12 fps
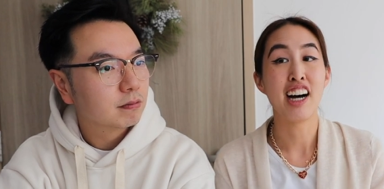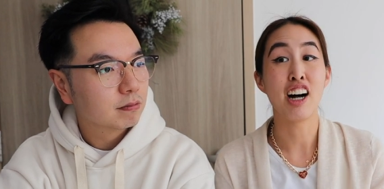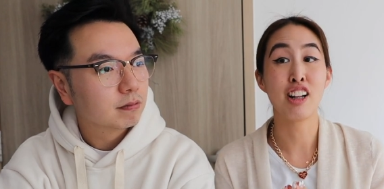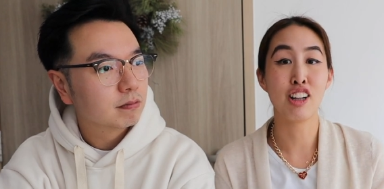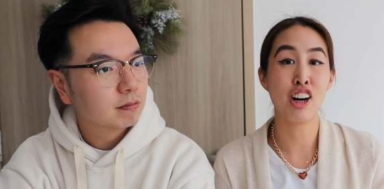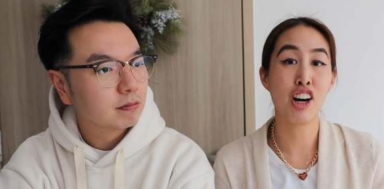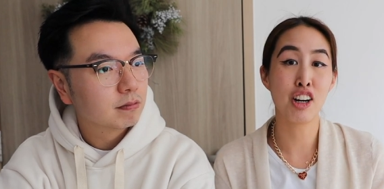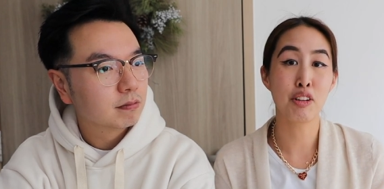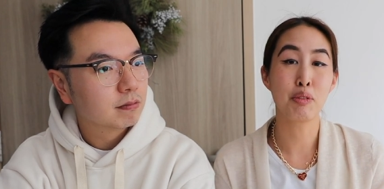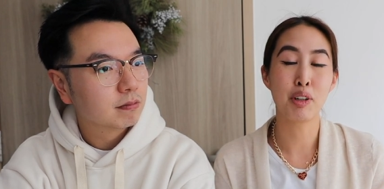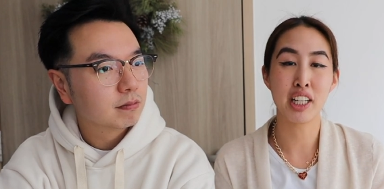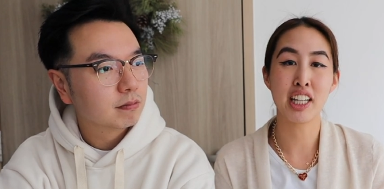
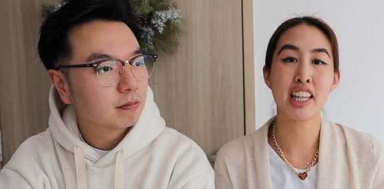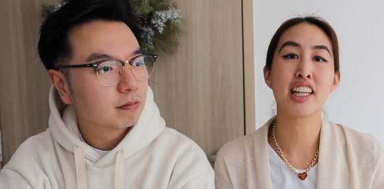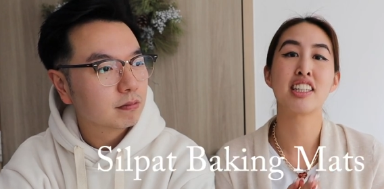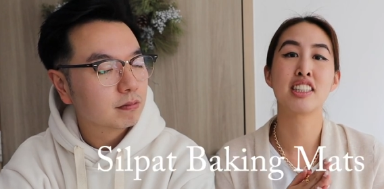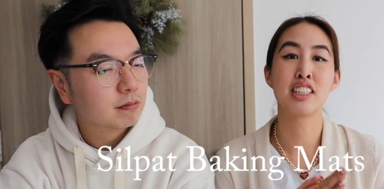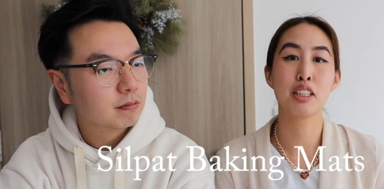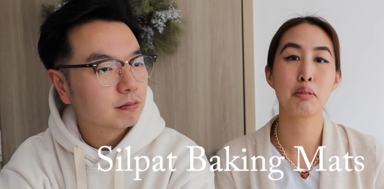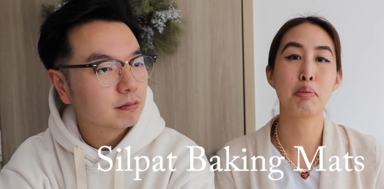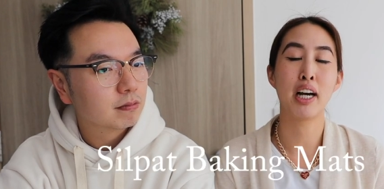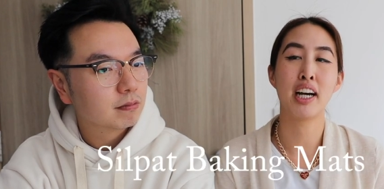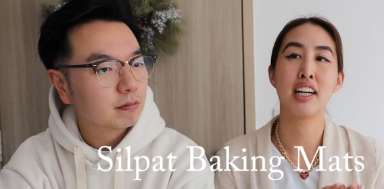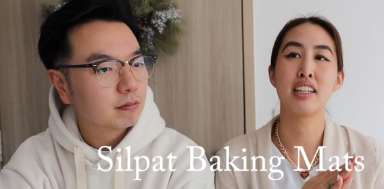Speaker 1: along with
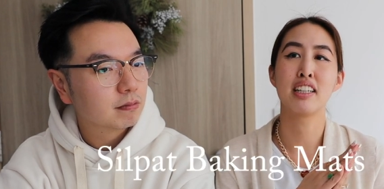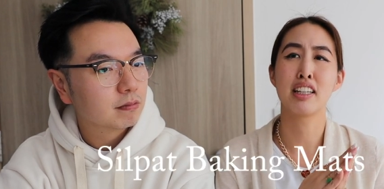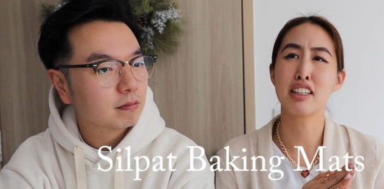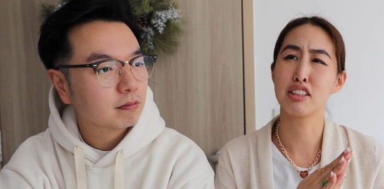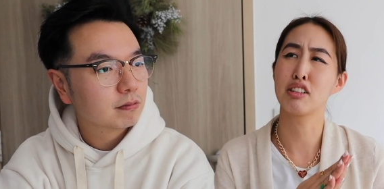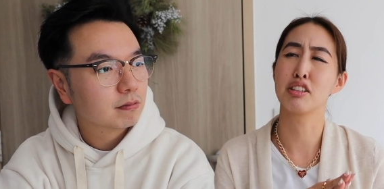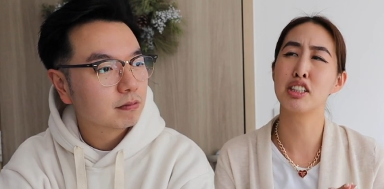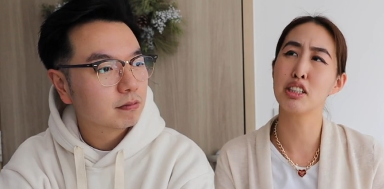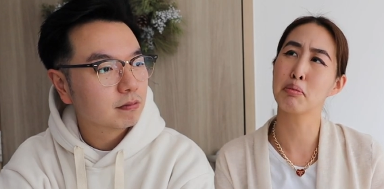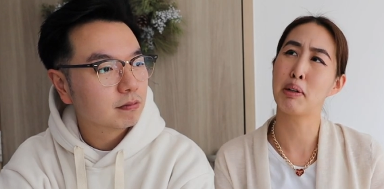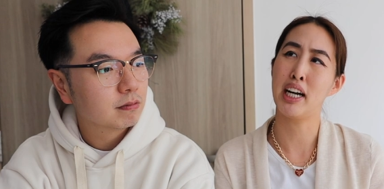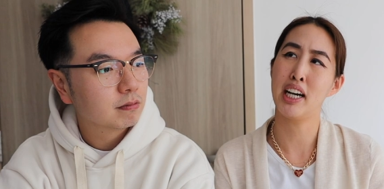Silpat, I think it's called
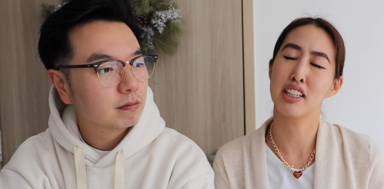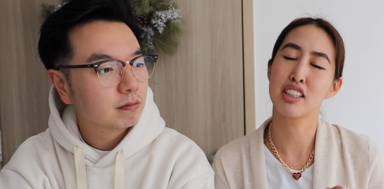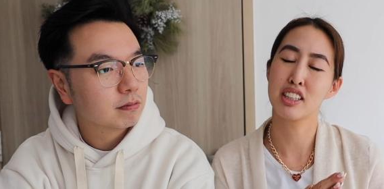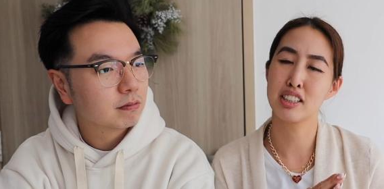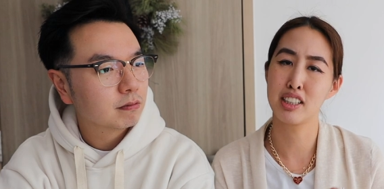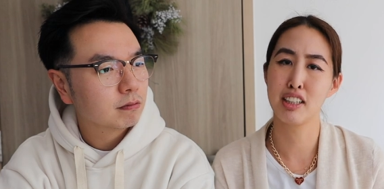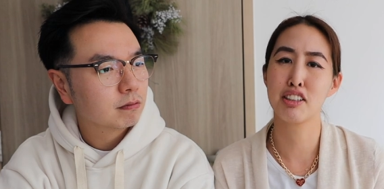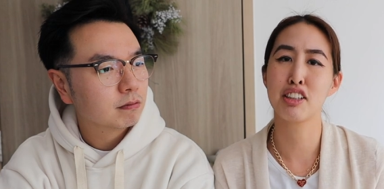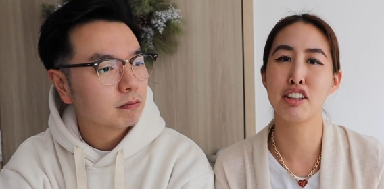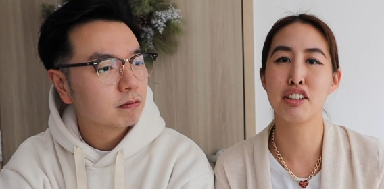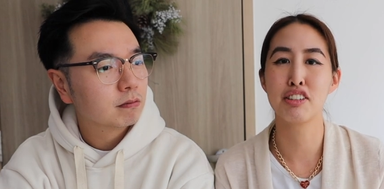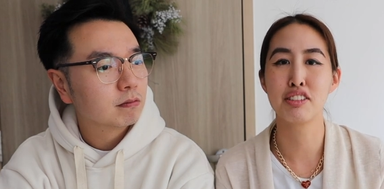Silpat
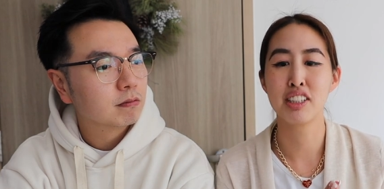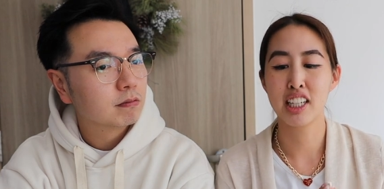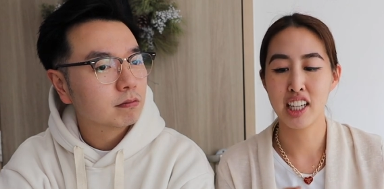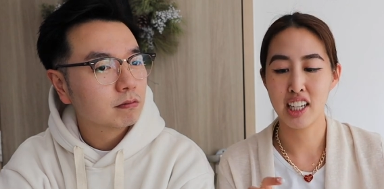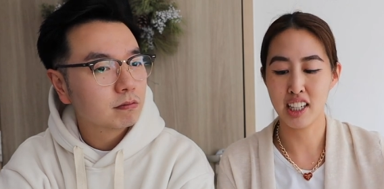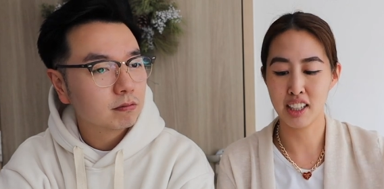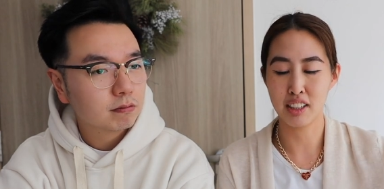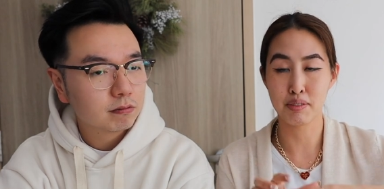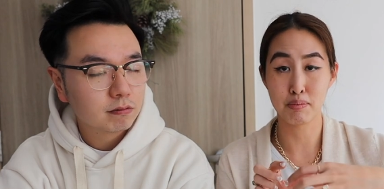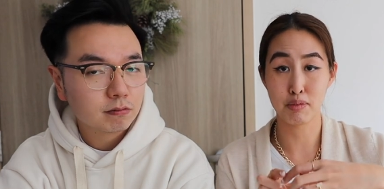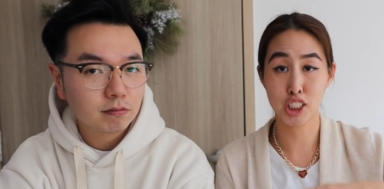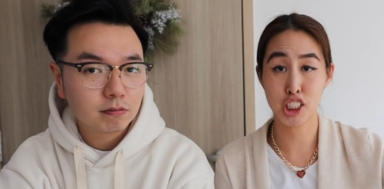silicone
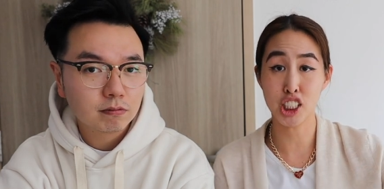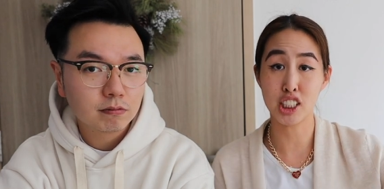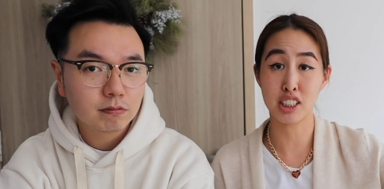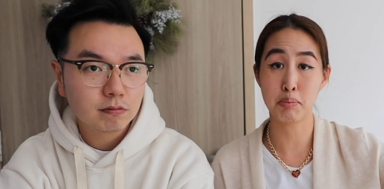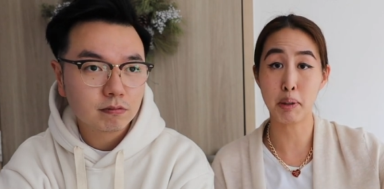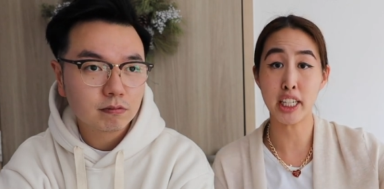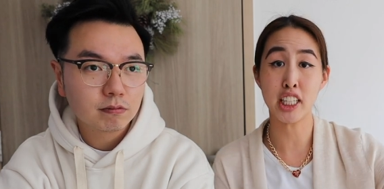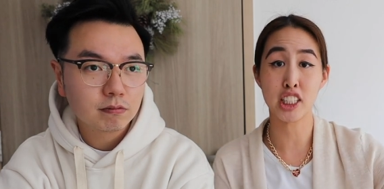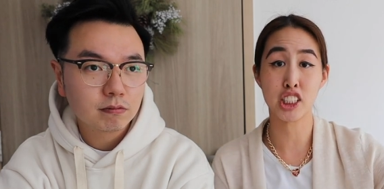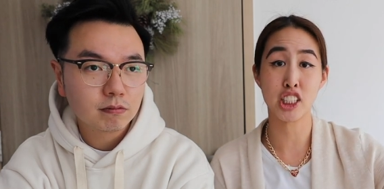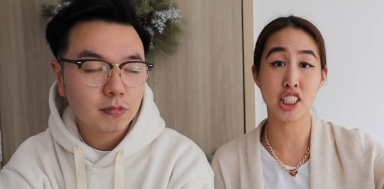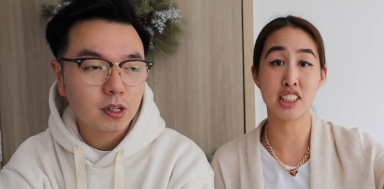um, sheets, baking
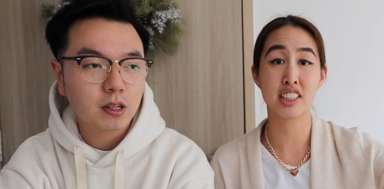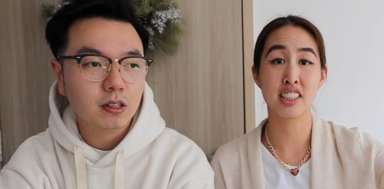sheets.